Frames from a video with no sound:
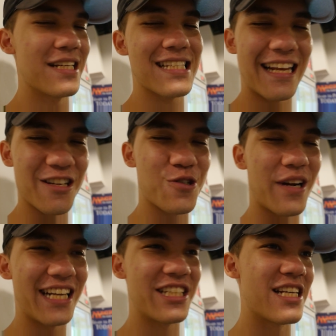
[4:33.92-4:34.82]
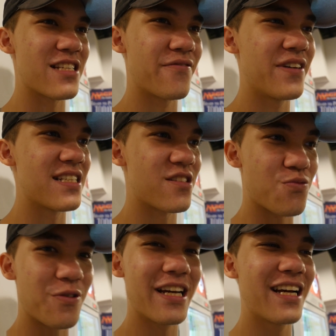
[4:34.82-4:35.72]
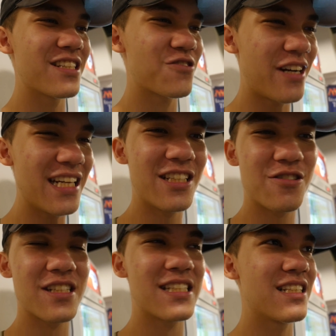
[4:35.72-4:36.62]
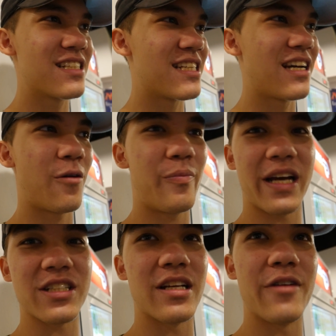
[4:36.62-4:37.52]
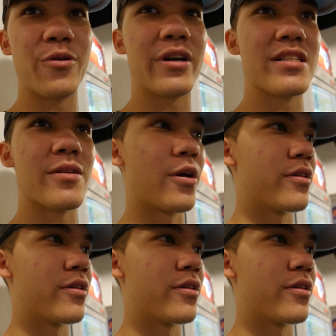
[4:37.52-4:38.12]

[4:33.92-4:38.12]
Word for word: this like strategizing phase, it's quite interesting to see how passionate everyone is about